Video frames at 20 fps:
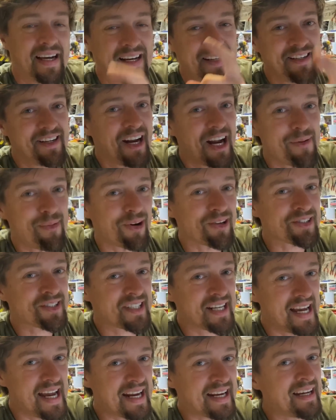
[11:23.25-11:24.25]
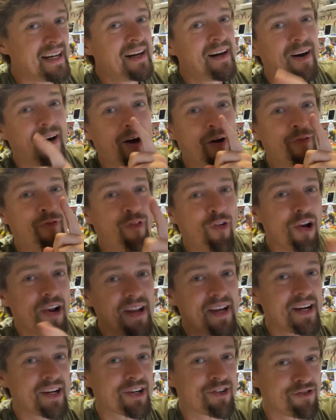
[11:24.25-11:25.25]
And you know what, Stig? I fully
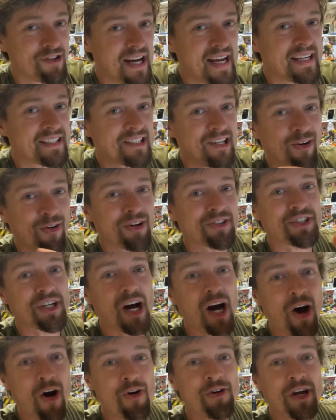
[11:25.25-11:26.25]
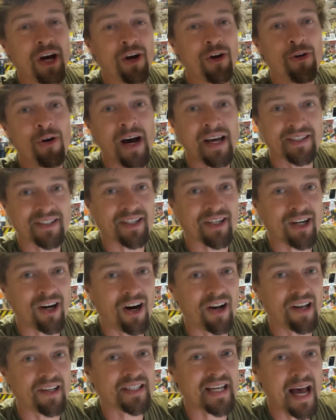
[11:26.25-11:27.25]
agree. As long as the owner who has the
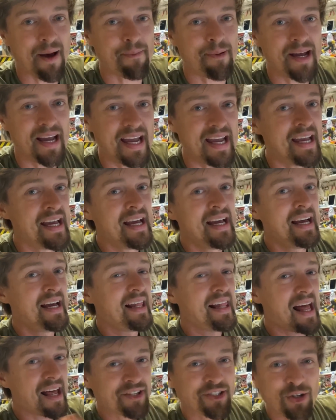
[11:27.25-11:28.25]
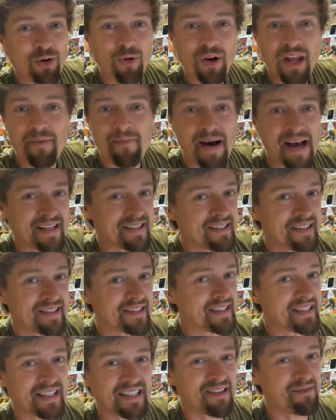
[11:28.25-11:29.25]
car that's happy, that's all that matters. It
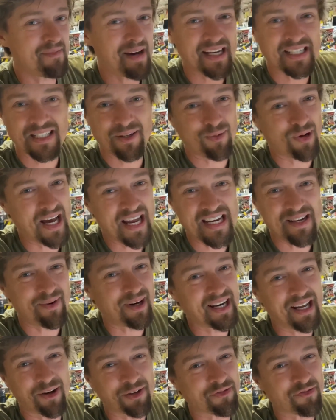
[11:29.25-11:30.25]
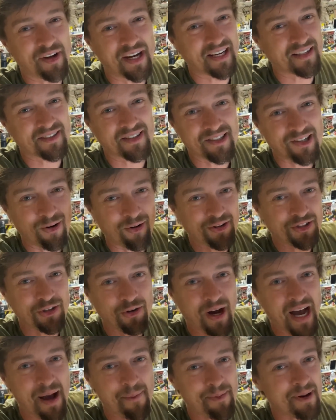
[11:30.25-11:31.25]
doesn't matter what anyone else thinks. As long as you're
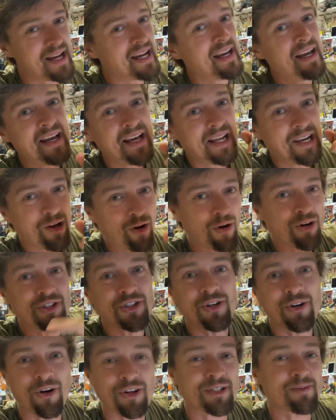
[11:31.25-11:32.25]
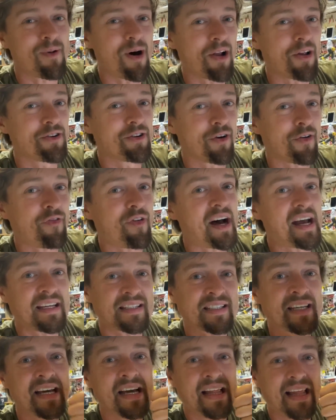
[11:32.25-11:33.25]
happy, as long as you've got a smile on your
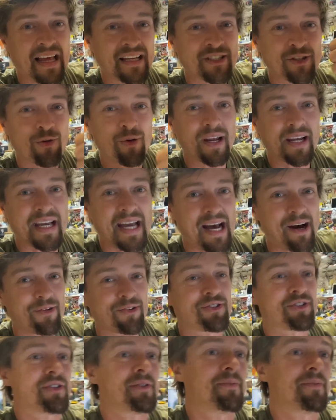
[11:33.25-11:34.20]
face, that's all that counts.